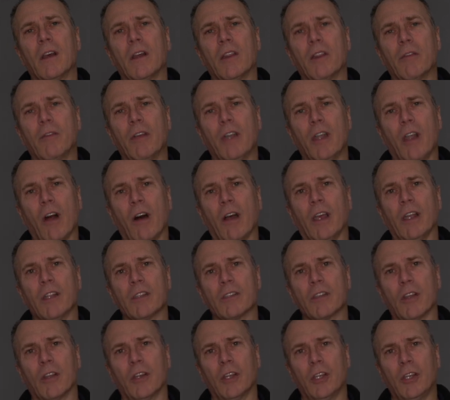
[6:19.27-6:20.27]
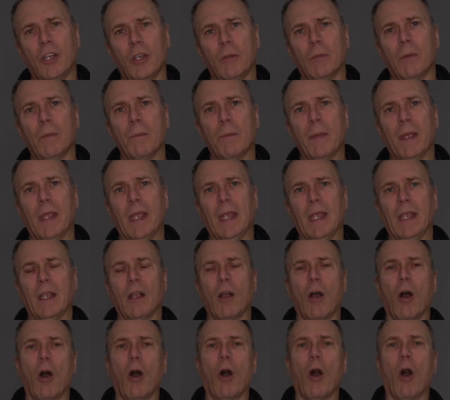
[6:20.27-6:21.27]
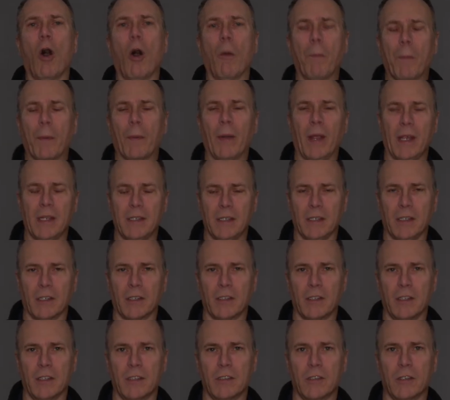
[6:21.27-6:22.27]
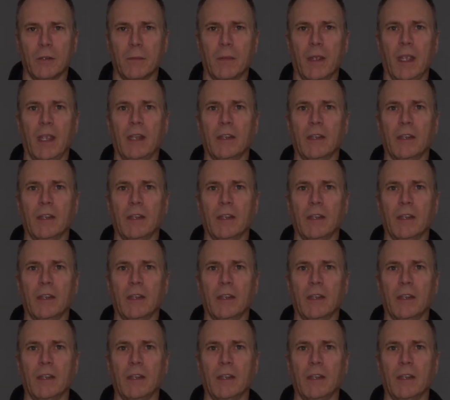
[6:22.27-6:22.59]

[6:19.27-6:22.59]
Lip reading: the reliance on a human being operating a system.